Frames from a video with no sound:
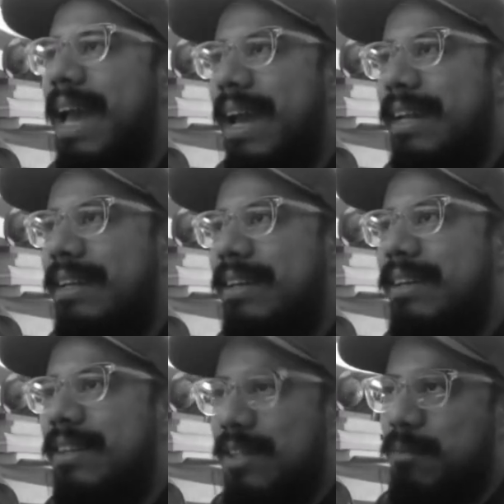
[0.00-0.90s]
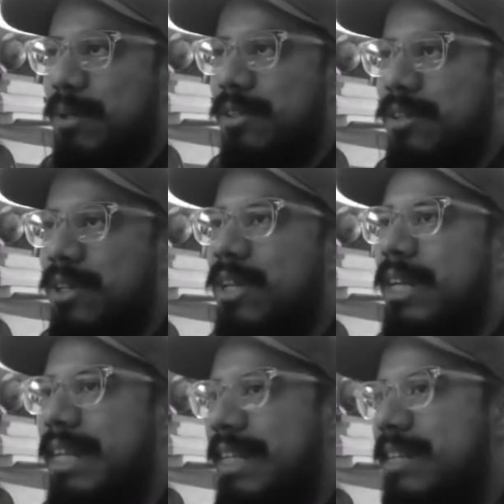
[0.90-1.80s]
add the numbers,
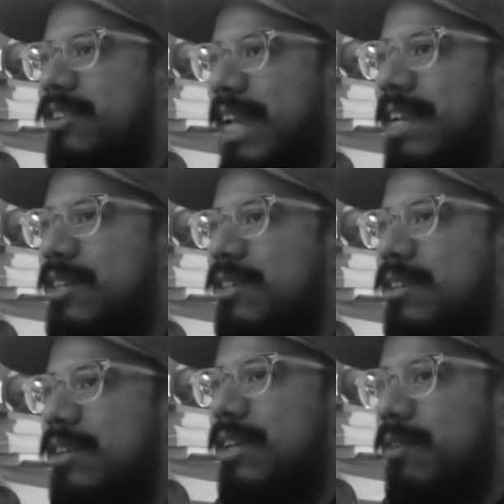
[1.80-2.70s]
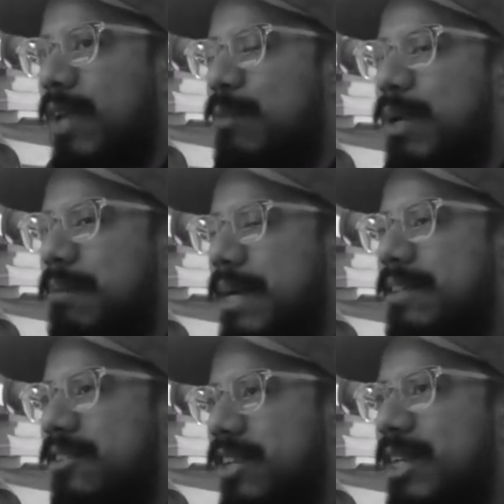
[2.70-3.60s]
in each case of Abraham,
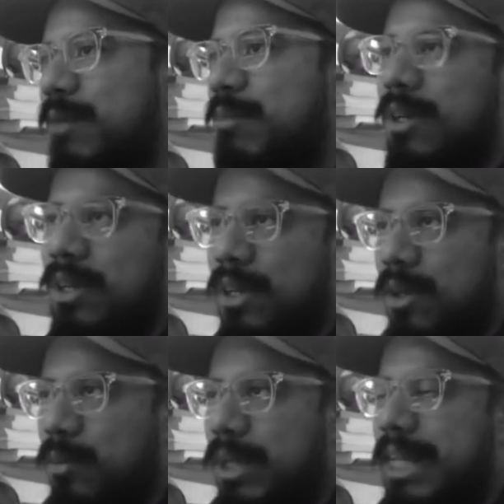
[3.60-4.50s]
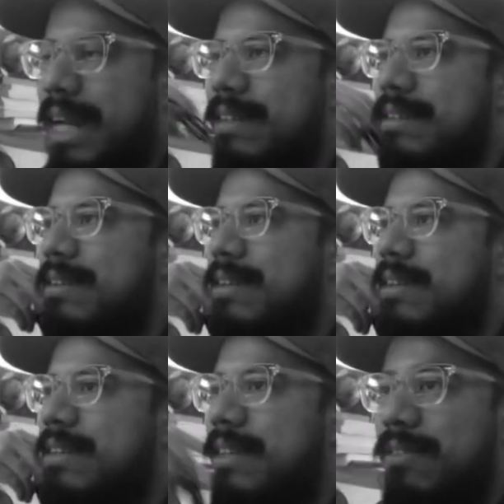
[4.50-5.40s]
Isaac, Jacob, we get
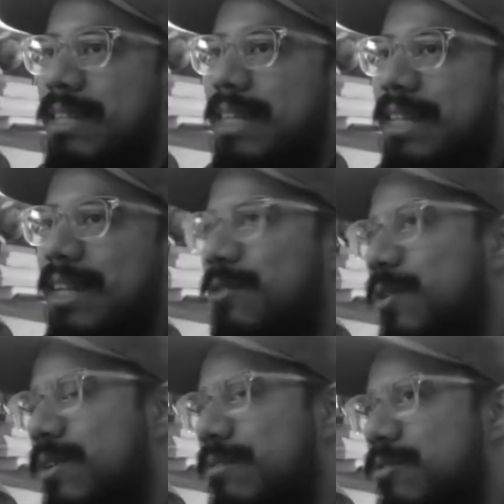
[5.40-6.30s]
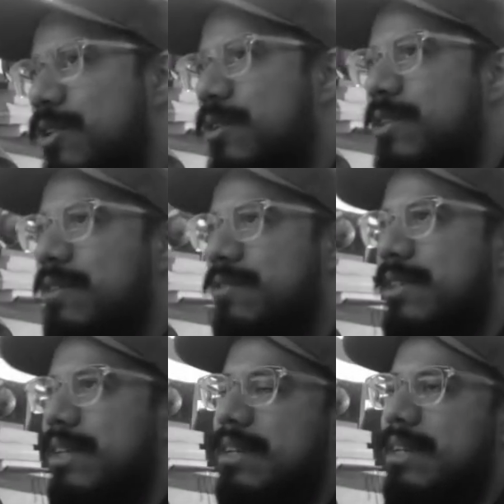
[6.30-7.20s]
17. Now, of course,
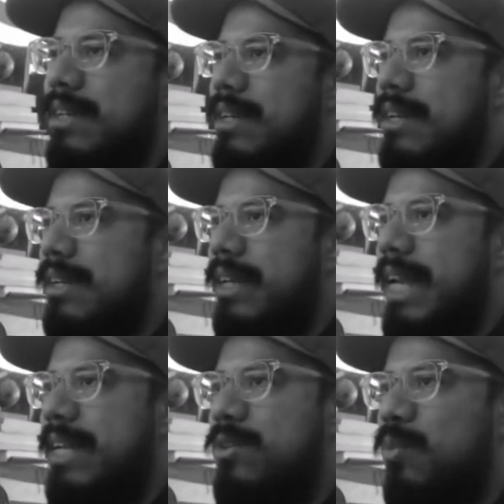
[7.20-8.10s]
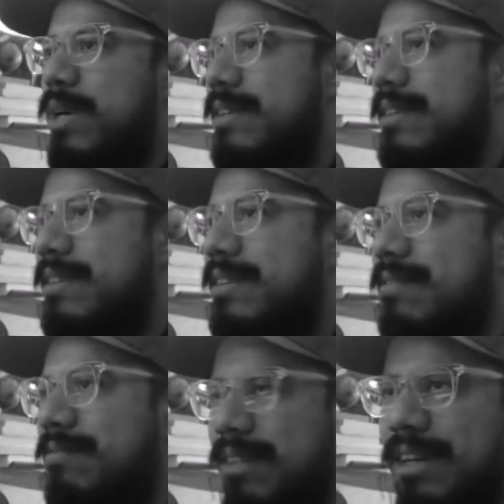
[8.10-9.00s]
Joseph's age wasn't
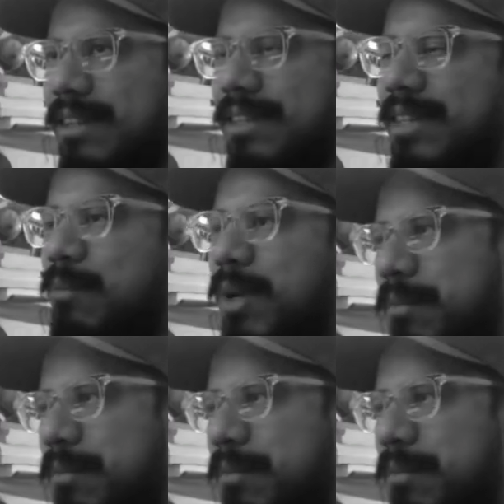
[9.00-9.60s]
done in the same way